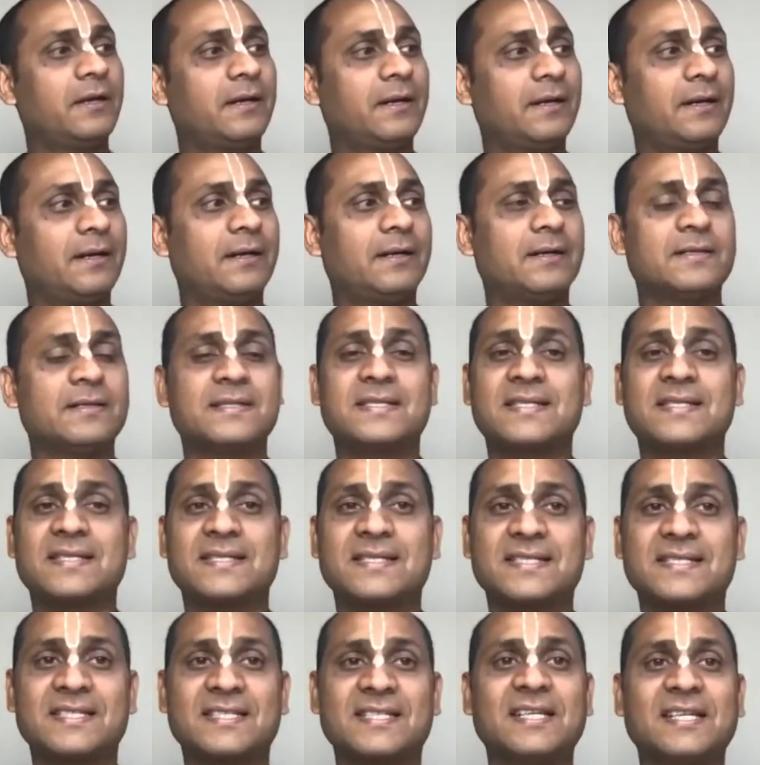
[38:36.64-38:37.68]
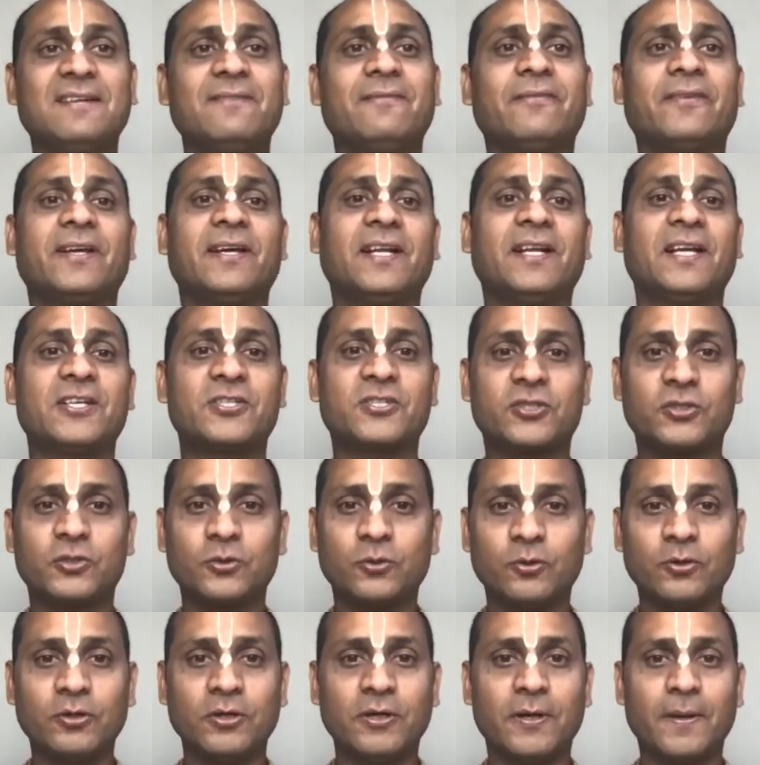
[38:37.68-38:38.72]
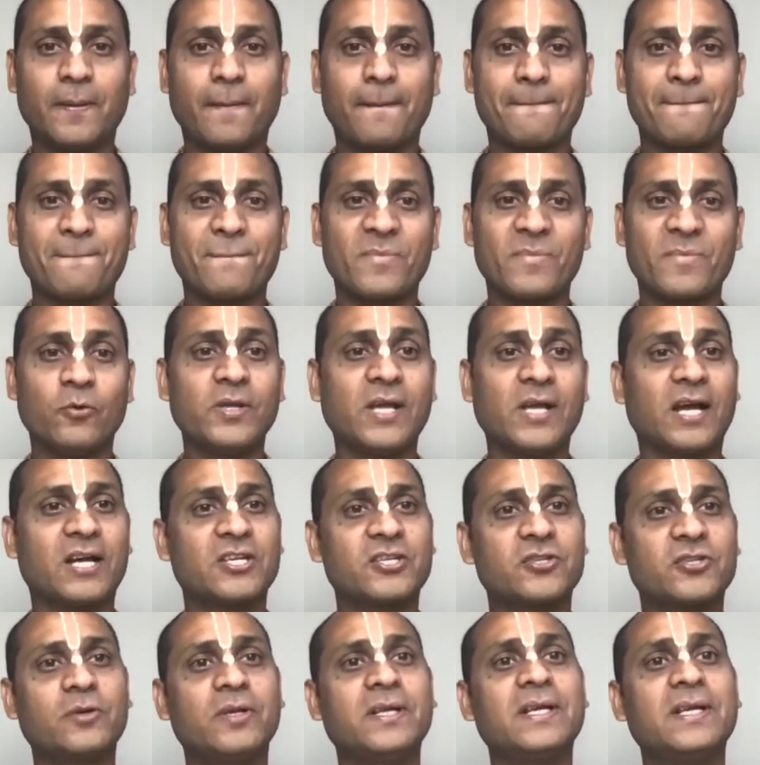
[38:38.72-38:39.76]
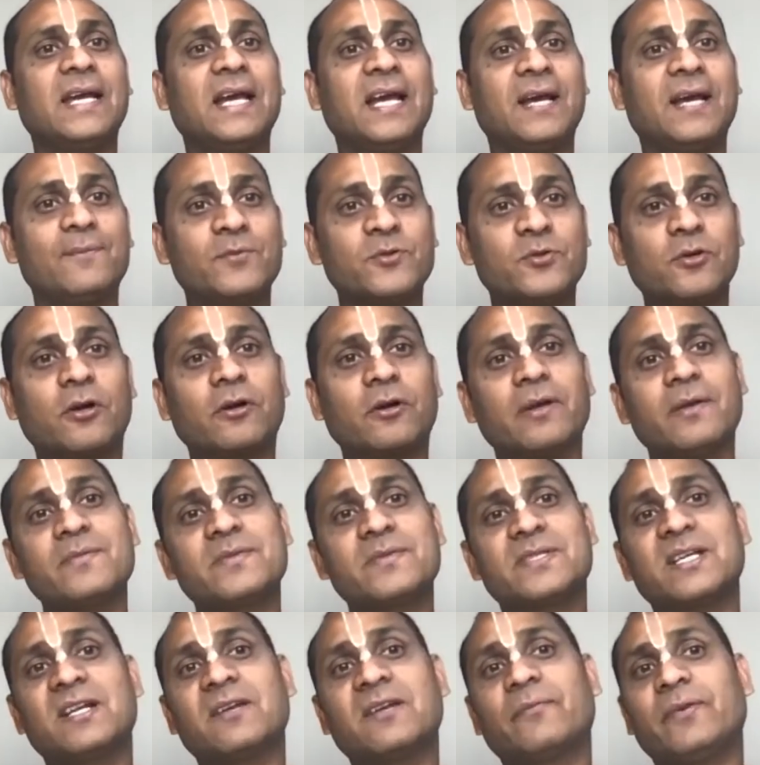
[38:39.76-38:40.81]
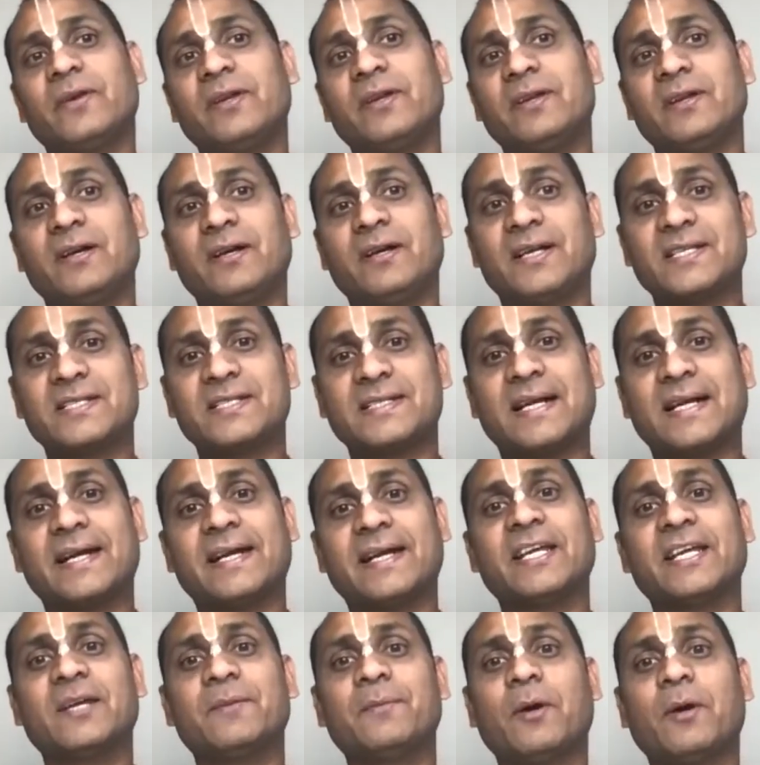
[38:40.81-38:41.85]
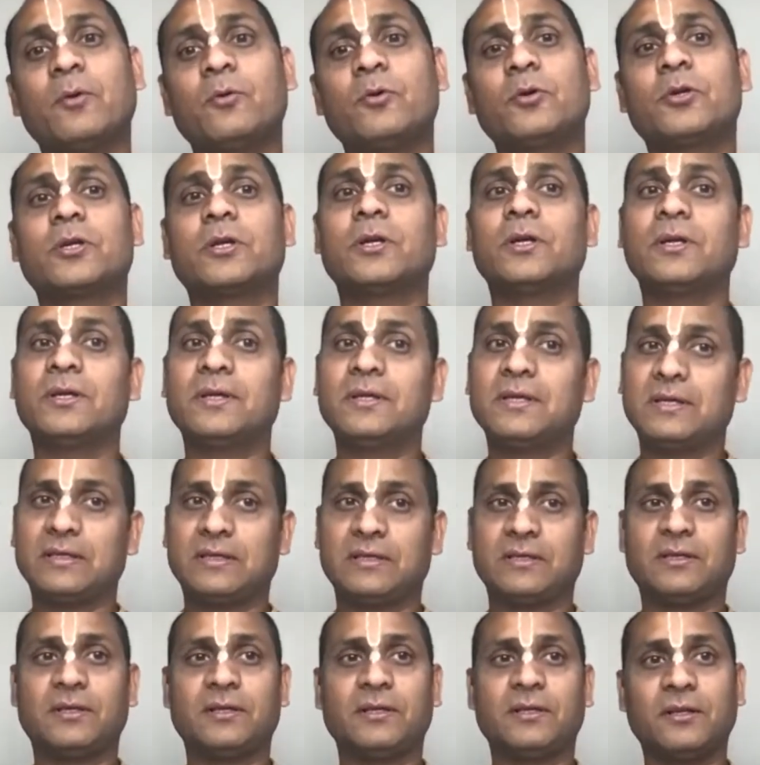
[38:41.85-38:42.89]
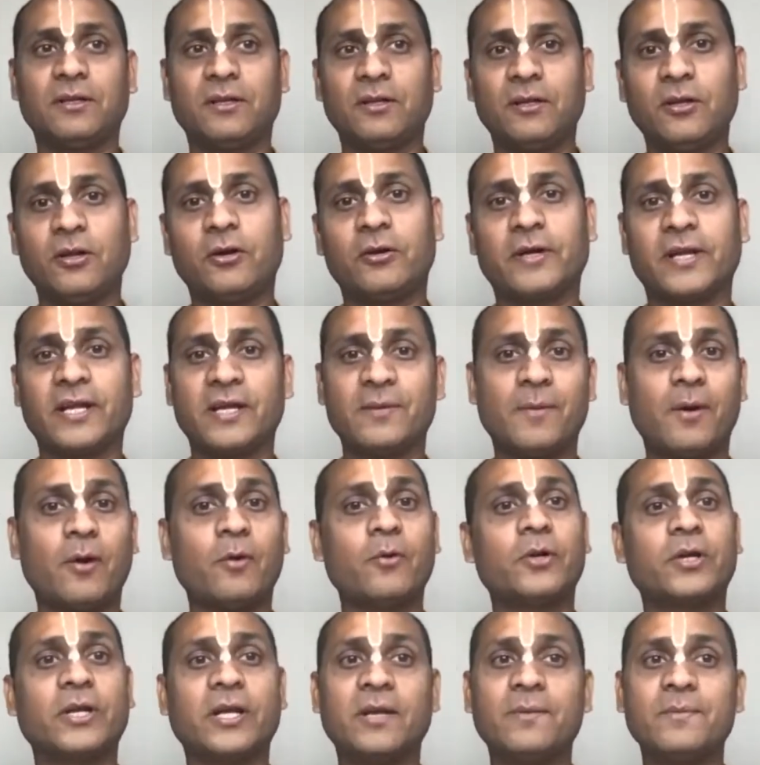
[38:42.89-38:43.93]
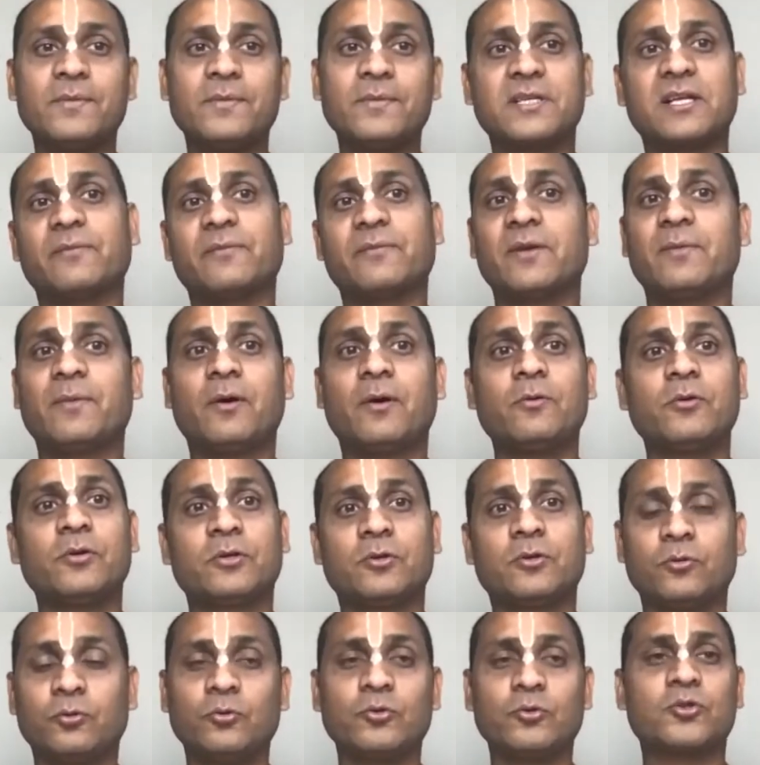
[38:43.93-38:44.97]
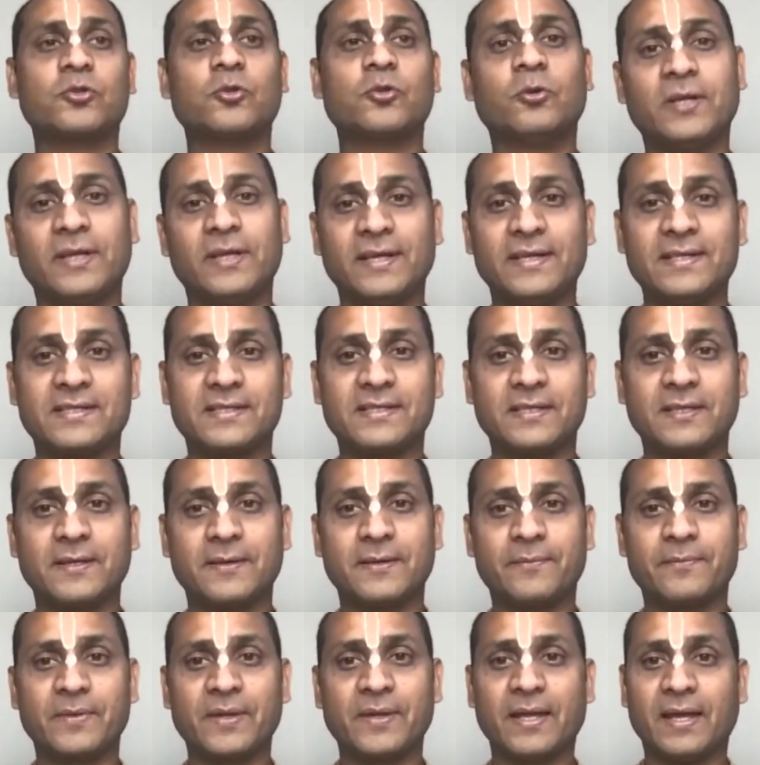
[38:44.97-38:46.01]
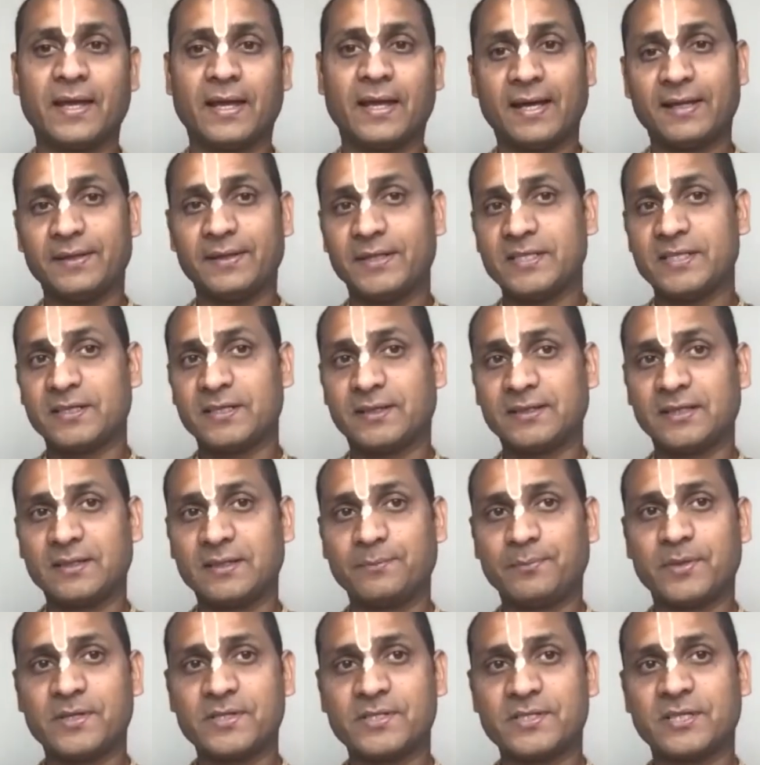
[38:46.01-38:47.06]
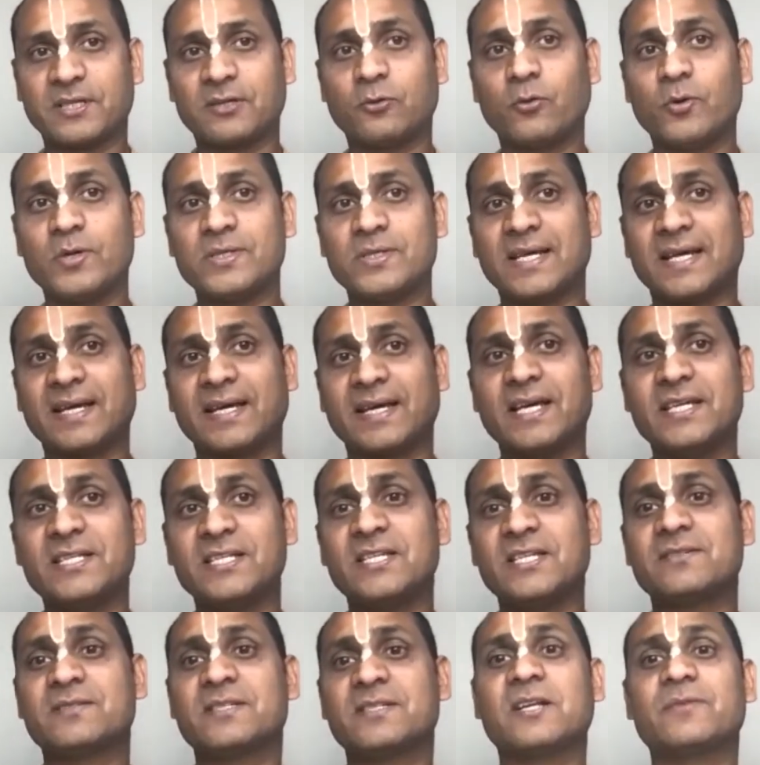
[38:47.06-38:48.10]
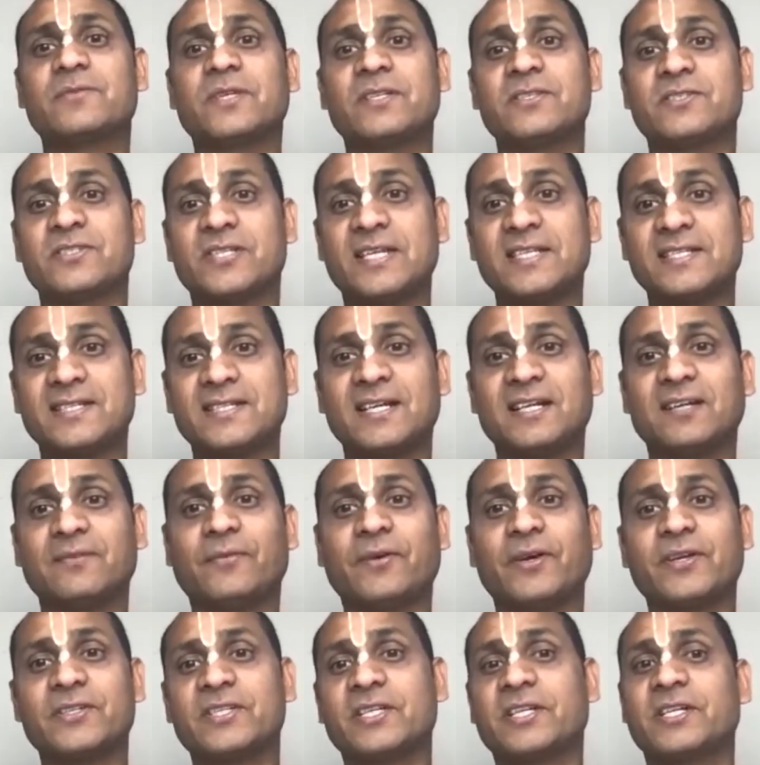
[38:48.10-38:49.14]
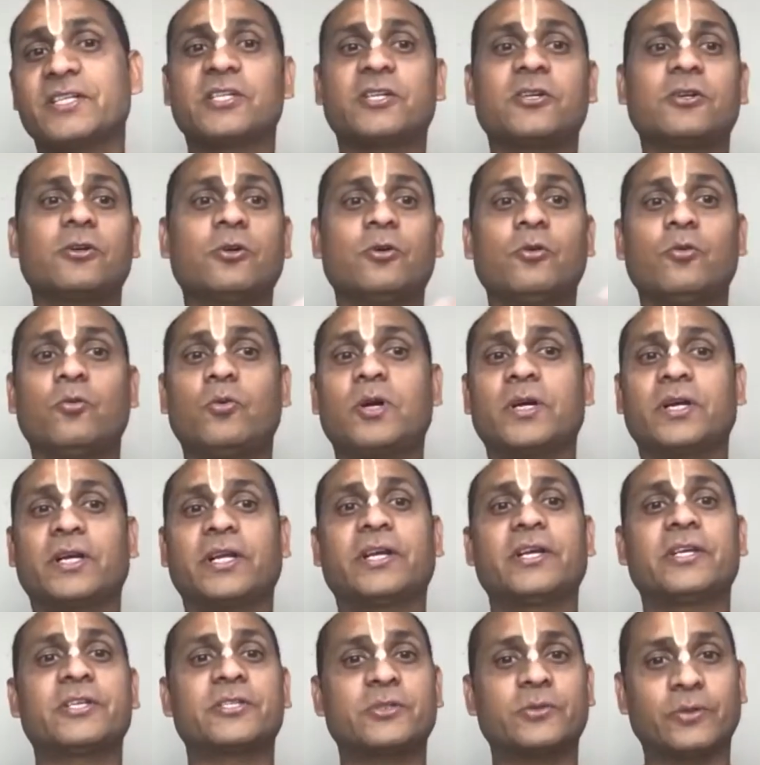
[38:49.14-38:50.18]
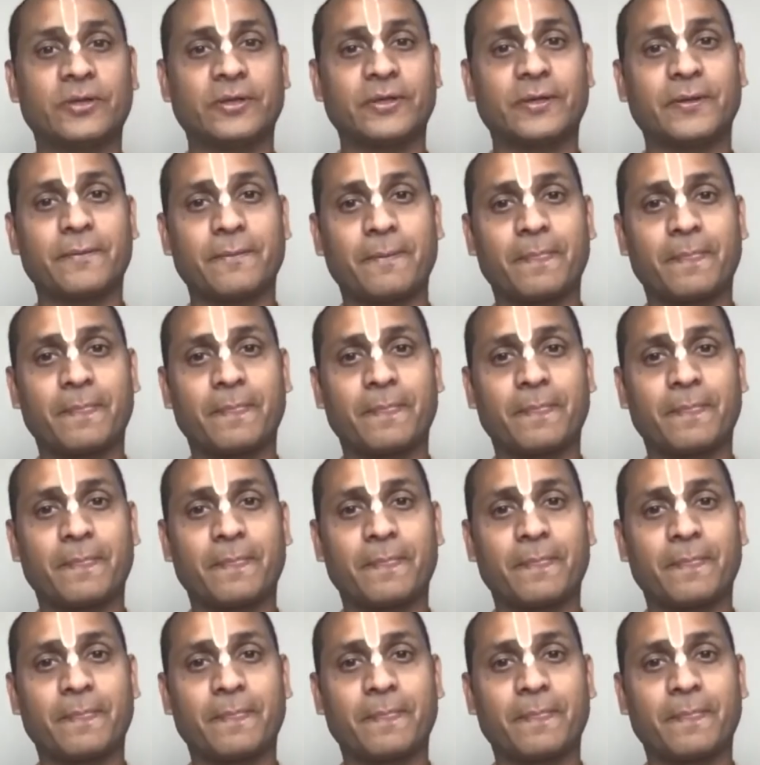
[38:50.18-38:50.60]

a self-realized soul who actually absorbed himself in understanding about Lord, about himself, about who soul is. And this other person who is engaged himself in sense gratification doesn't know what he is doing.